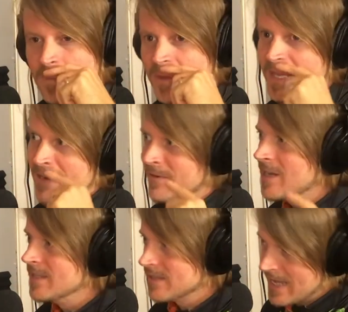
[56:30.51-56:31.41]
But then I
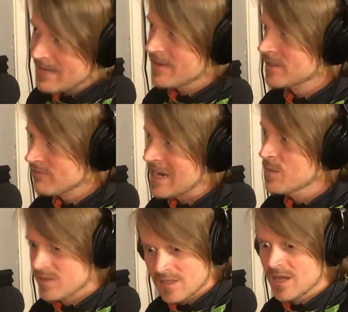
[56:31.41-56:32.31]
realized later that Strat
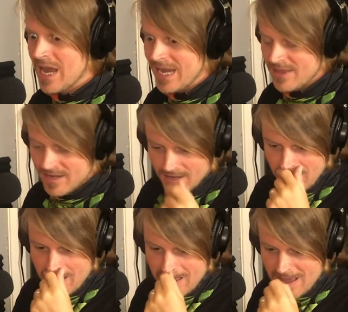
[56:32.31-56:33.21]
was the guy. And
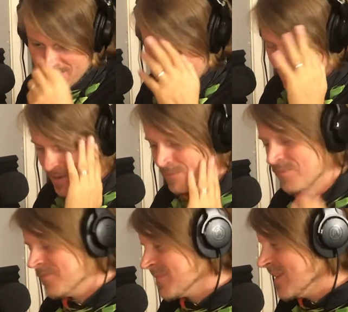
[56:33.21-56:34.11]
then
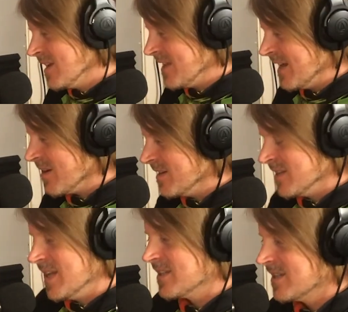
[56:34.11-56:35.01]
I got into the
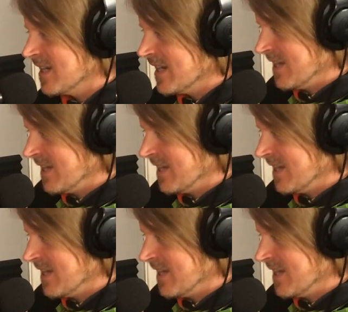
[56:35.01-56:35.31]
SG,